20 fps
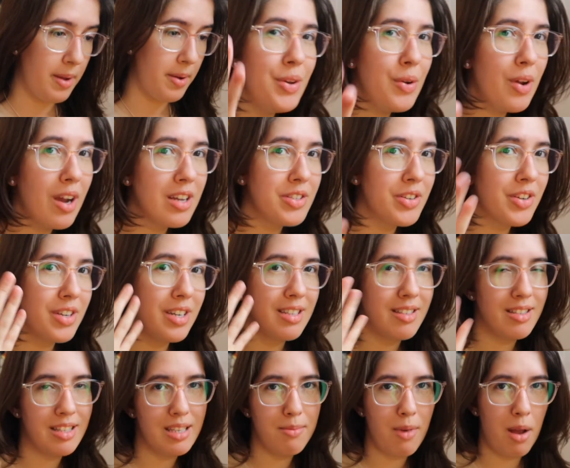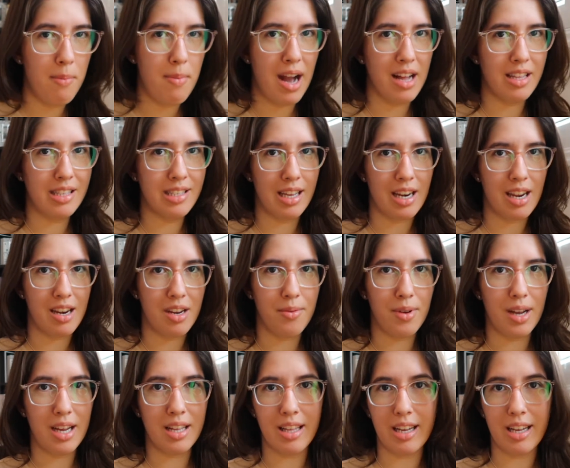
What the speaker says: You guys are gonna see my bad side anyway.